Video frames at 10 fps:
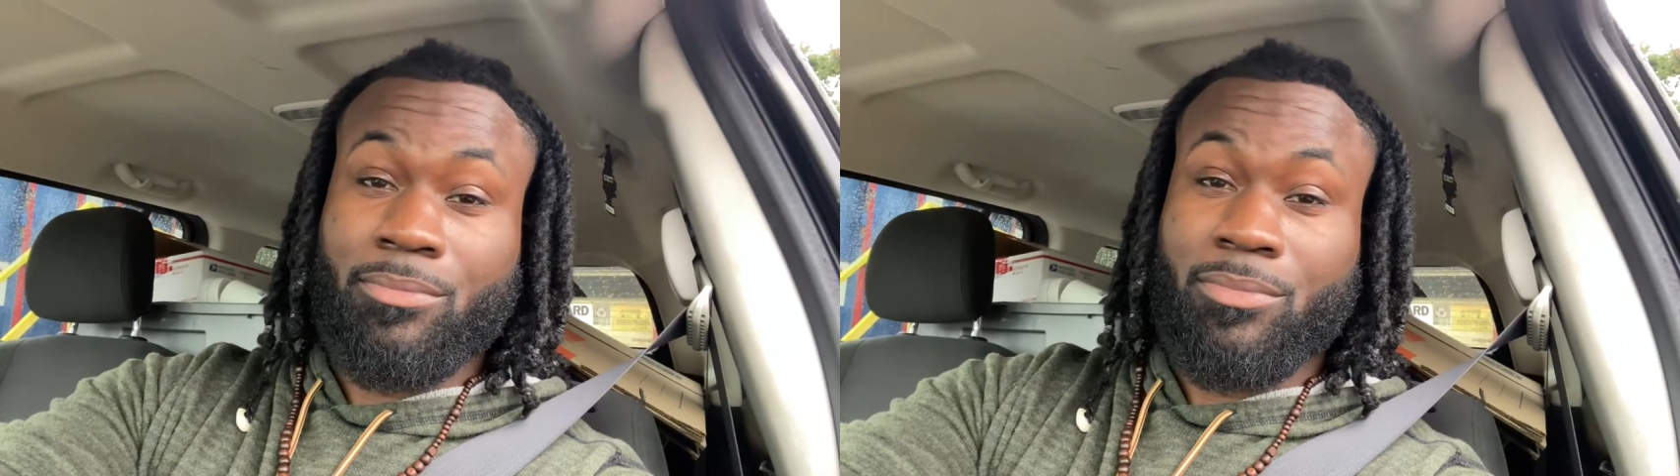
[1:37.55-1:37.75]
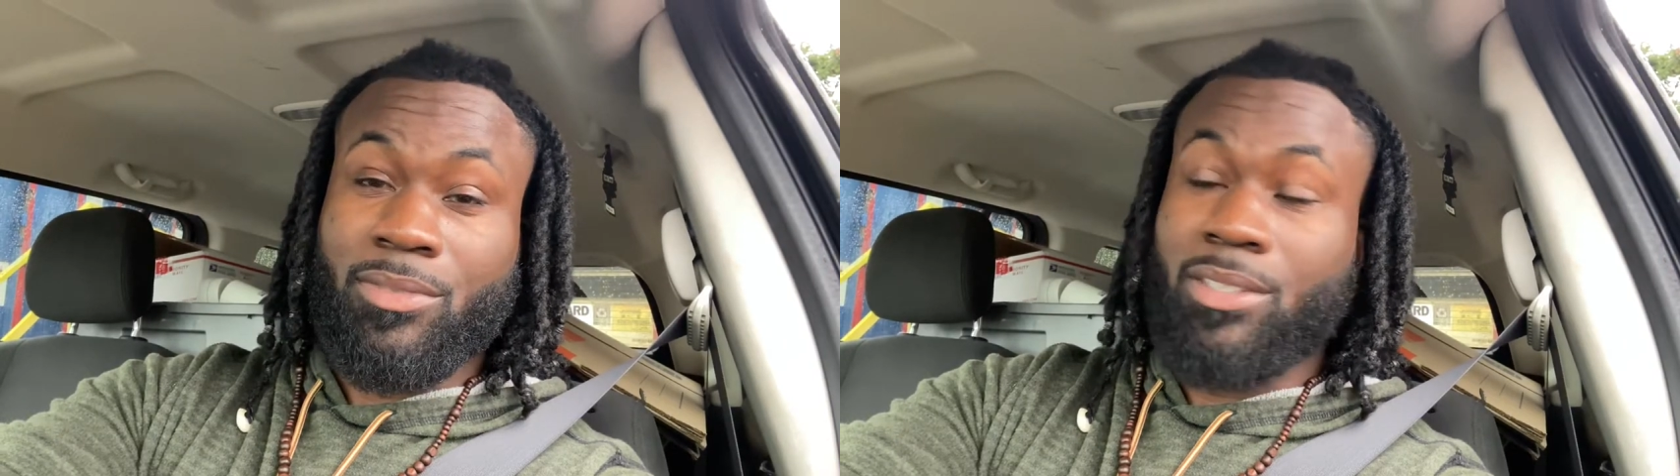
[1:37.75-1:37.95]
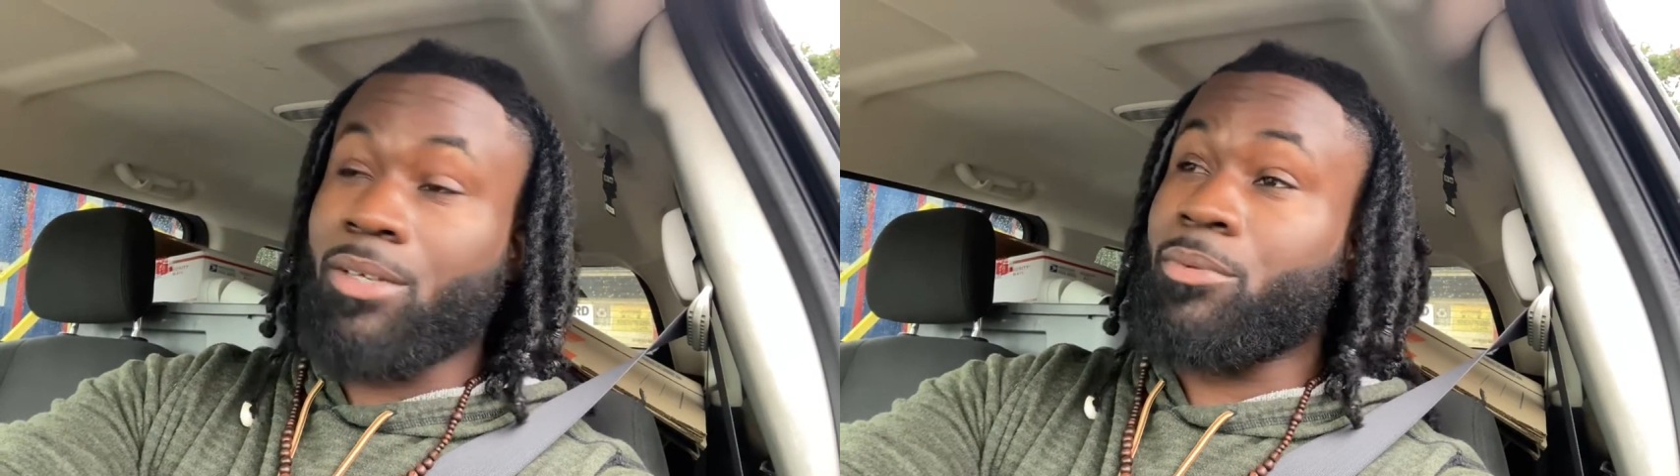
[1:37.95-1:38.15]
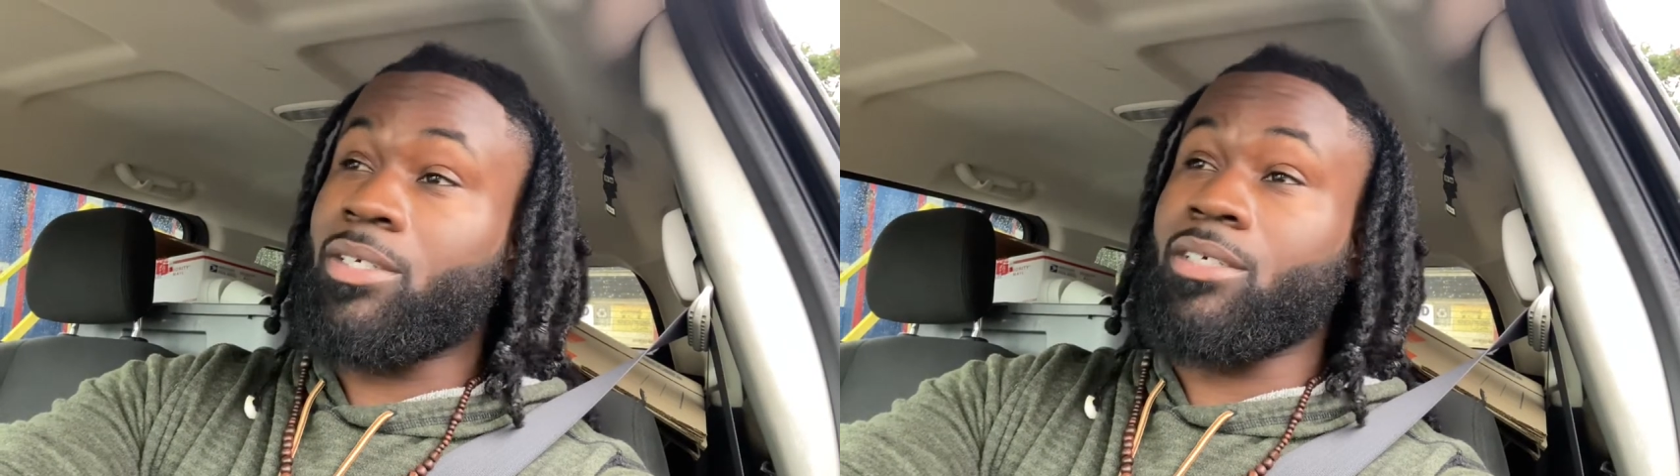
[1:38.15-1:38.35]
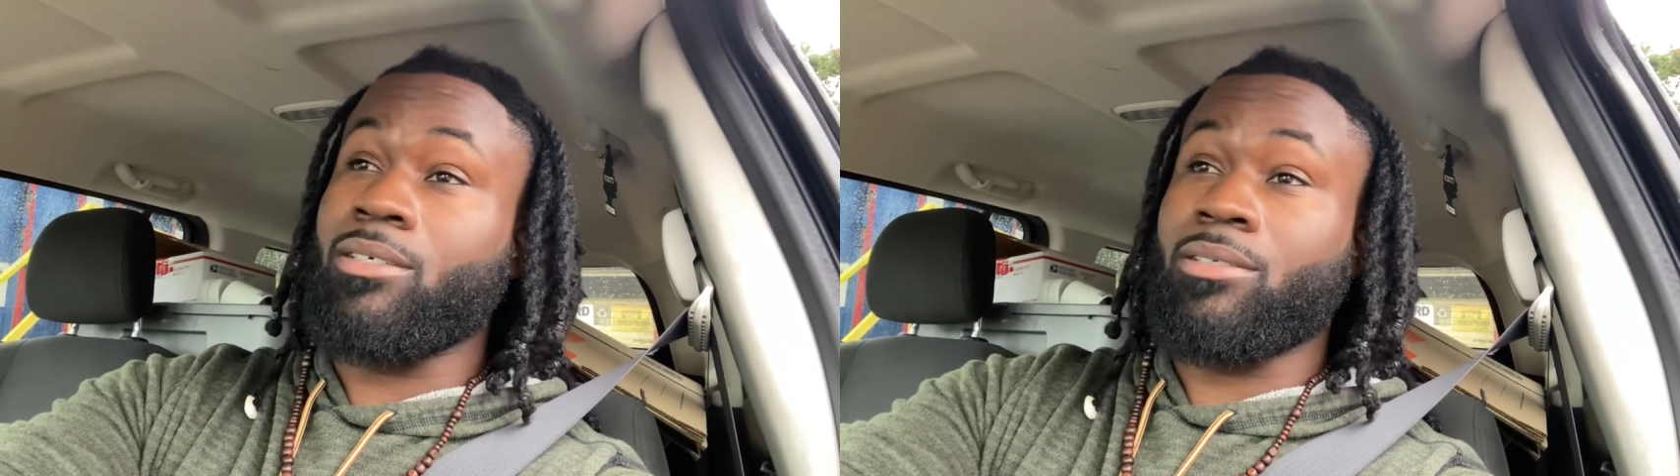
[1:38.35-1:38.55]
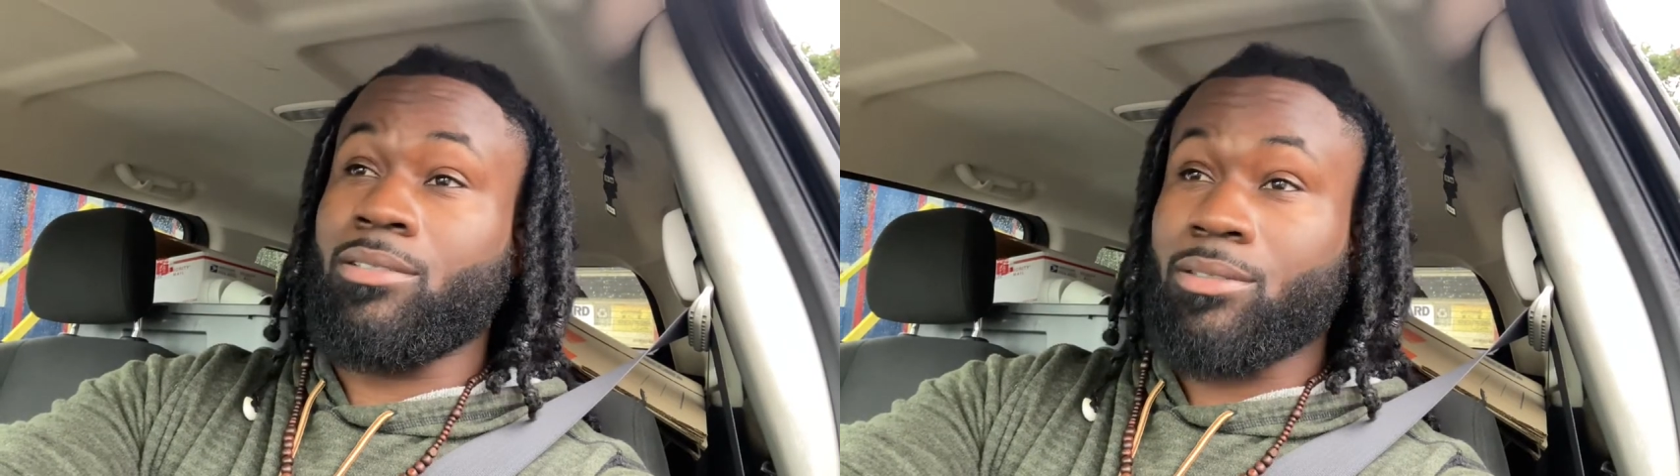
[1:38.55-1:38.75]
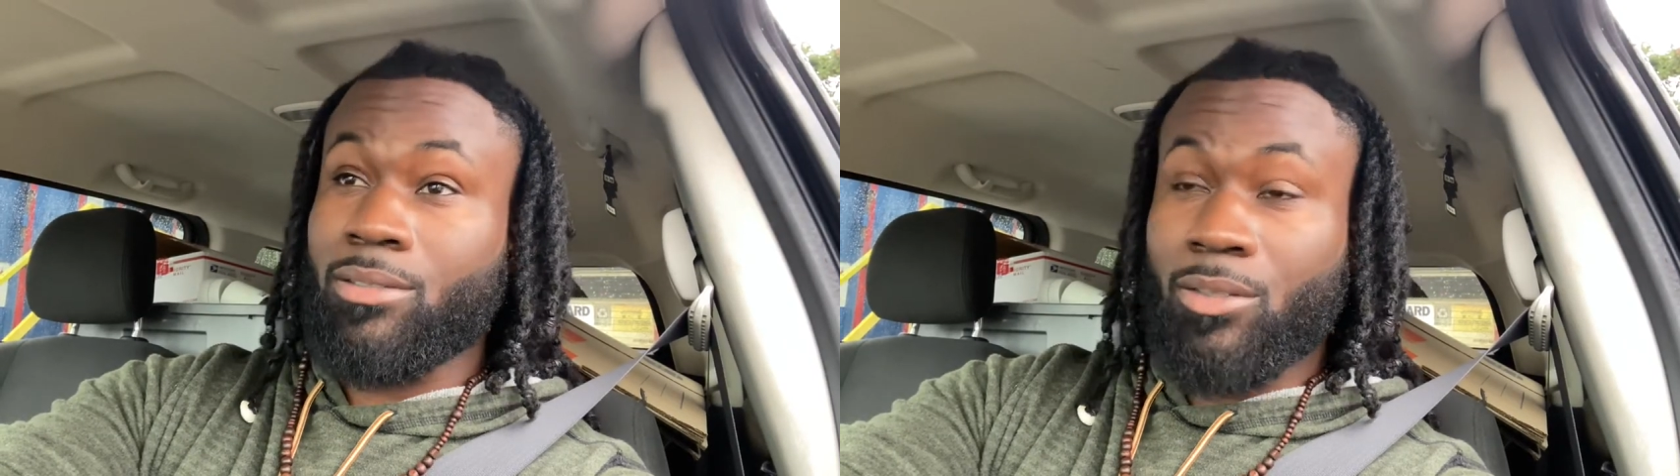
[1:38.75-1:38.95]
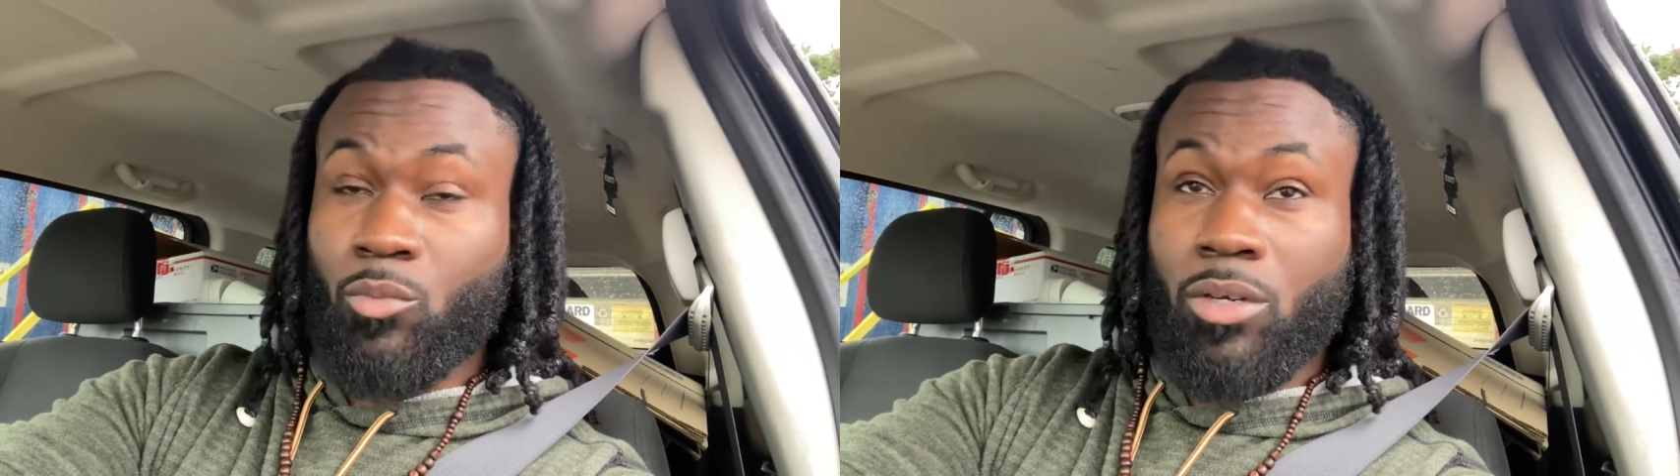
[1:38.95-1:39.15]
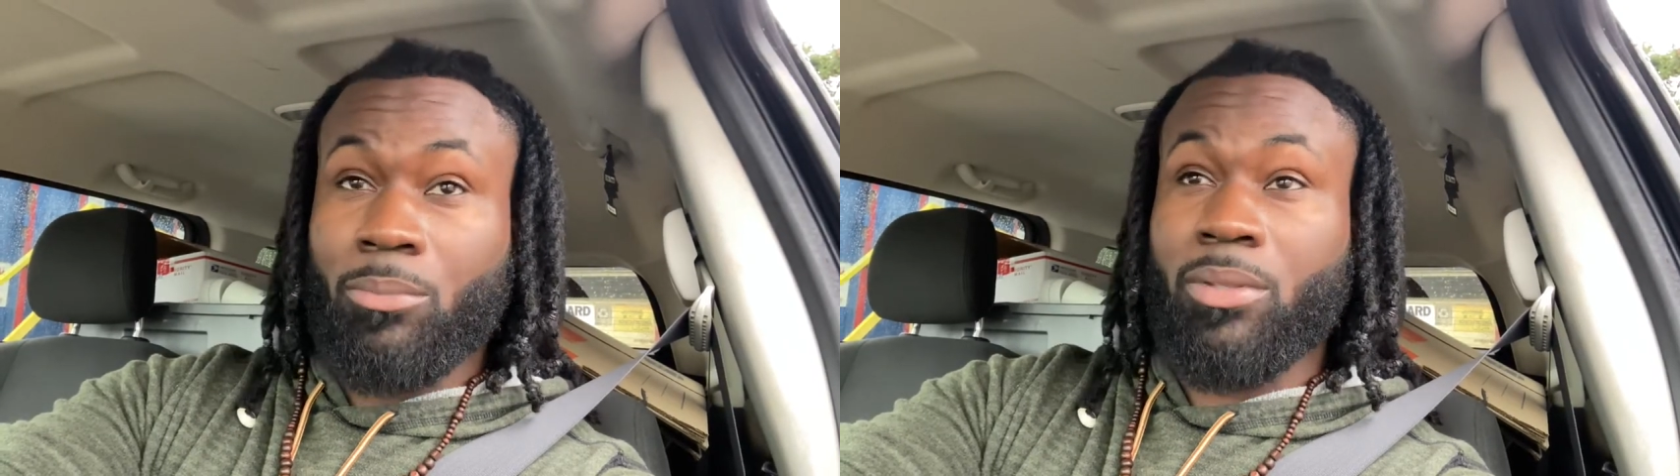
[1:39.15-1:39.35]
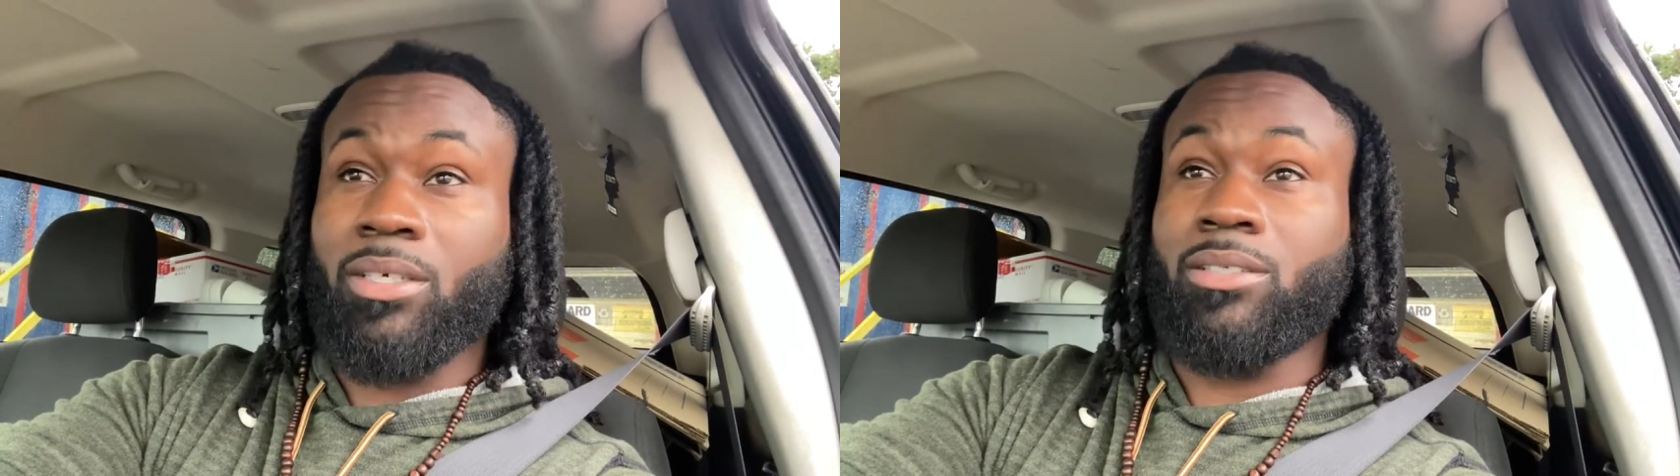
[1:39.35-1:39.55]
7 years in one
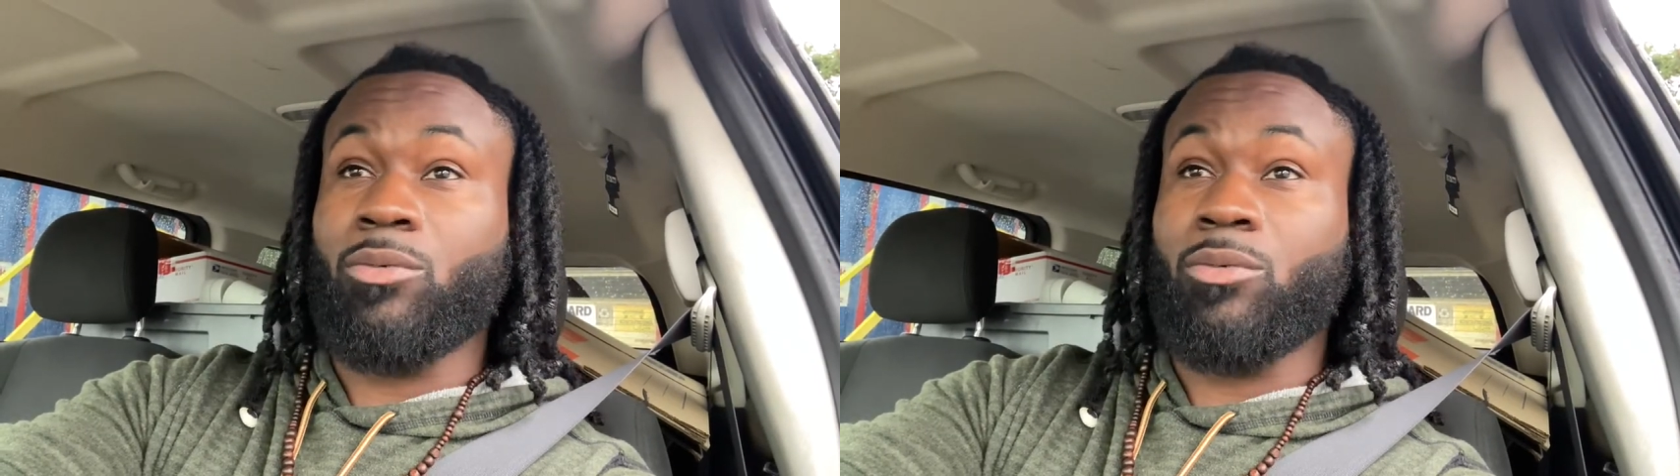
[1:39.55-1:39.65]
place,